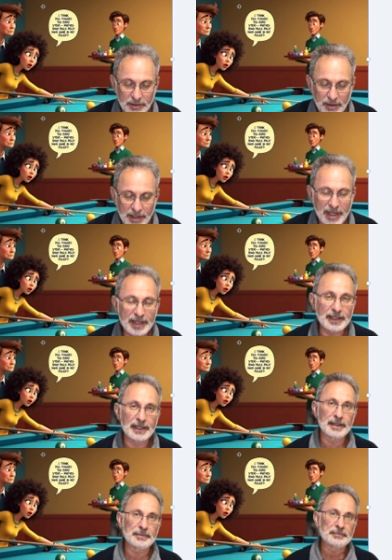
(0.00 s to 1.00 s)
And
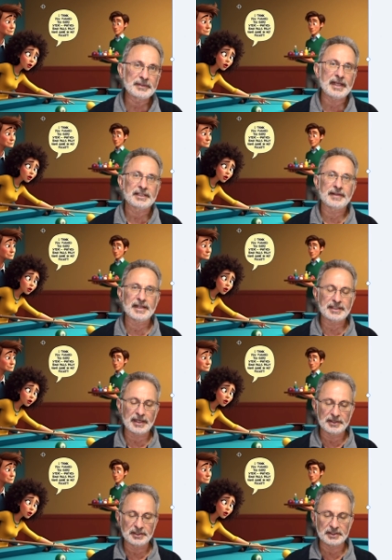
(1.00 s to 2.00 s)
yeah, so that's
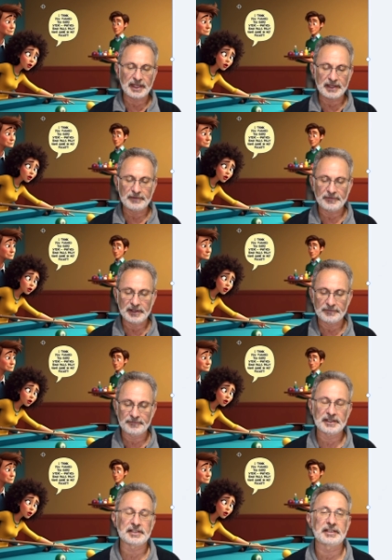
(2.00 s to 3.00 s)
that. This is how you fix your